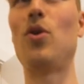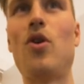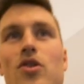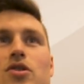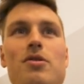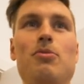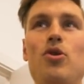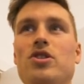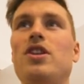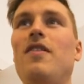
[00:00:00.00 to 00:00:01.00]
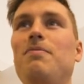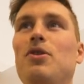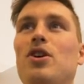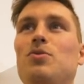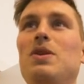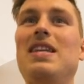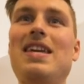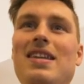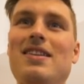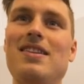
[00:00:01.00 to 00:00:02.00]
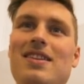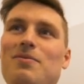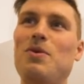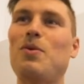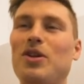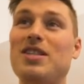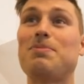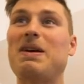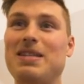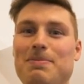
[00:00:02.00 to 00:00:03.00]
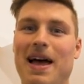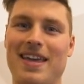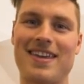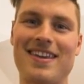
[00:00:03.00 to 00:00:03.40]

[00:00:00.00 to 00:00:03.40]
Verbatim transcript: to order more stuff because we need, we want the space back.